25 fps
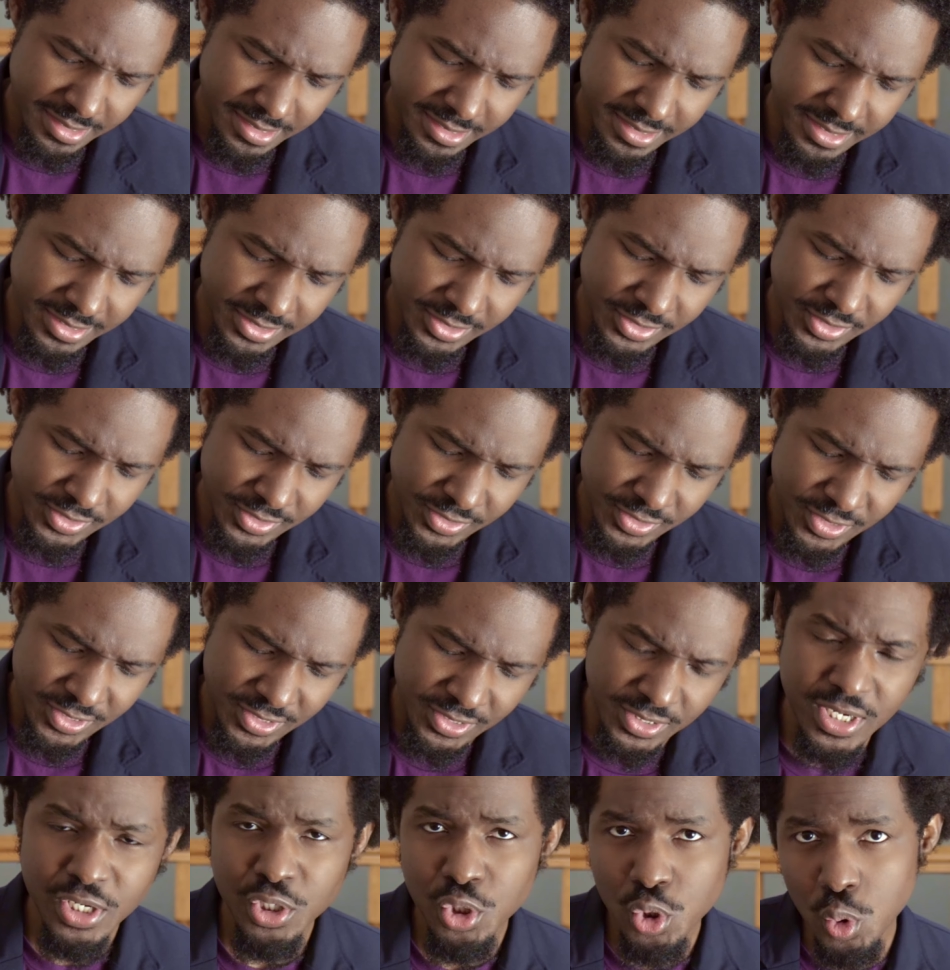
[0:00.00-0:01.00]

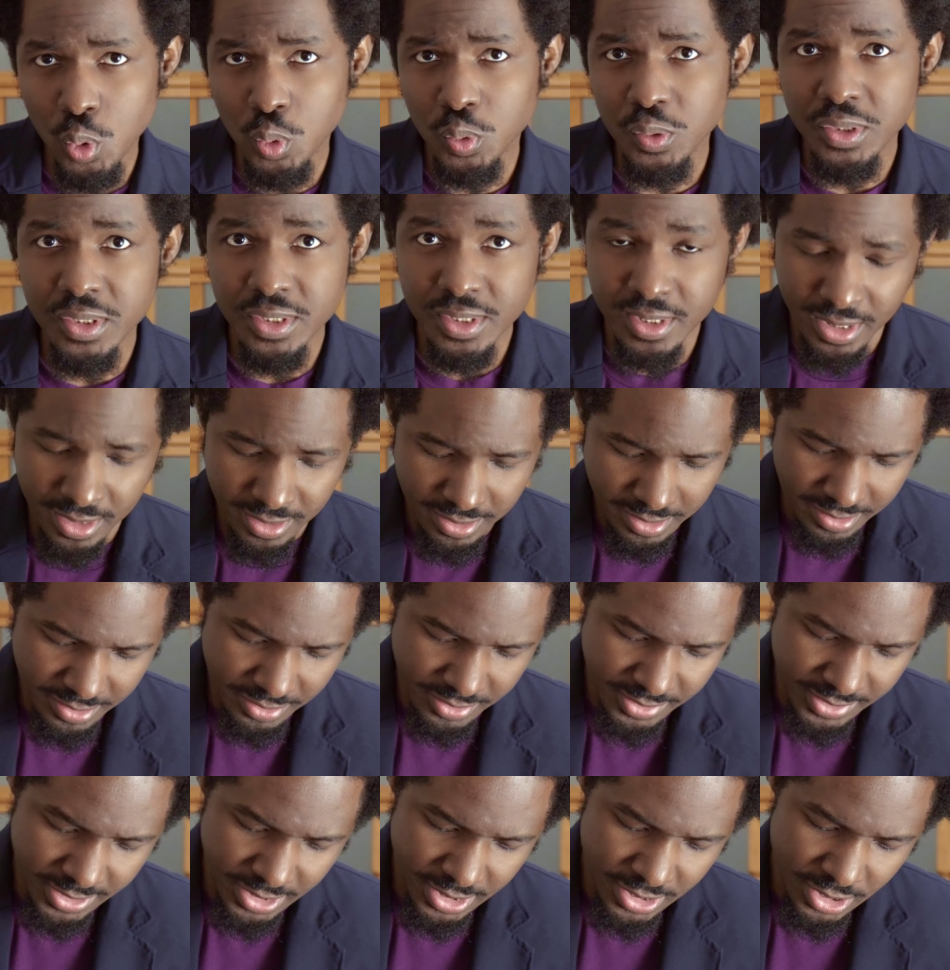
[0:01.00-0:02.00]
denotes
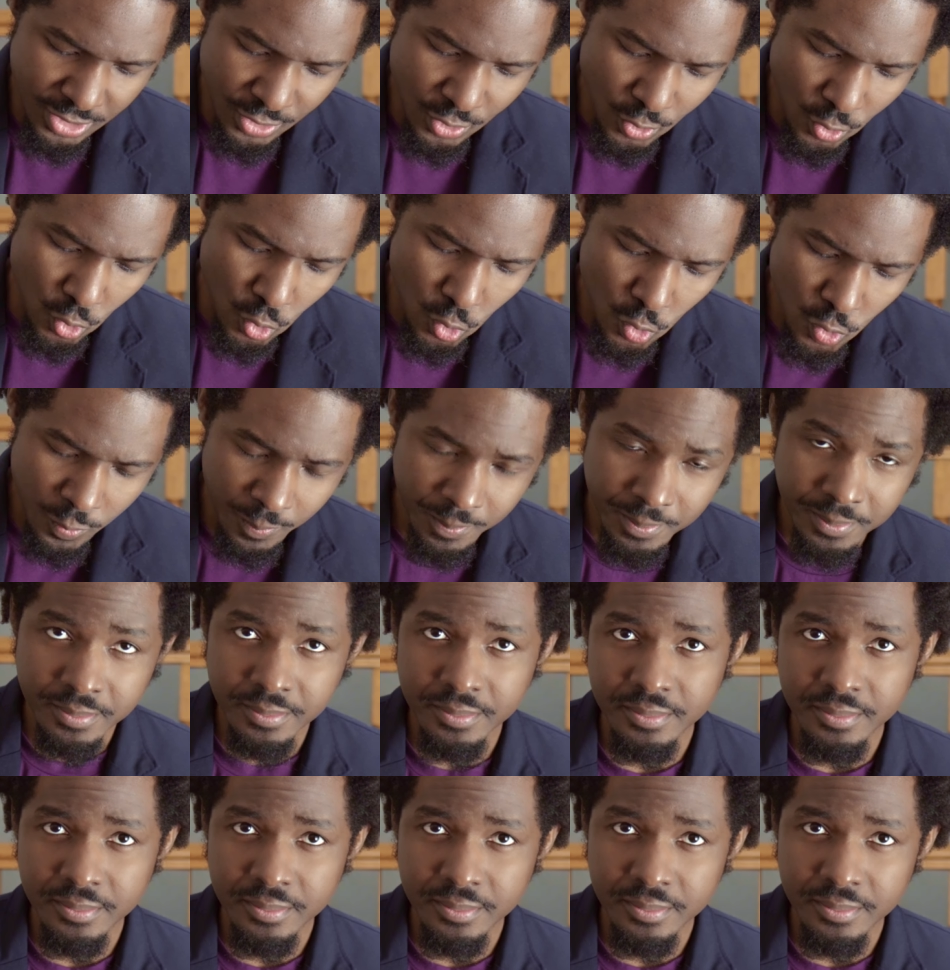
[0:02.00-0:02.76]
the O,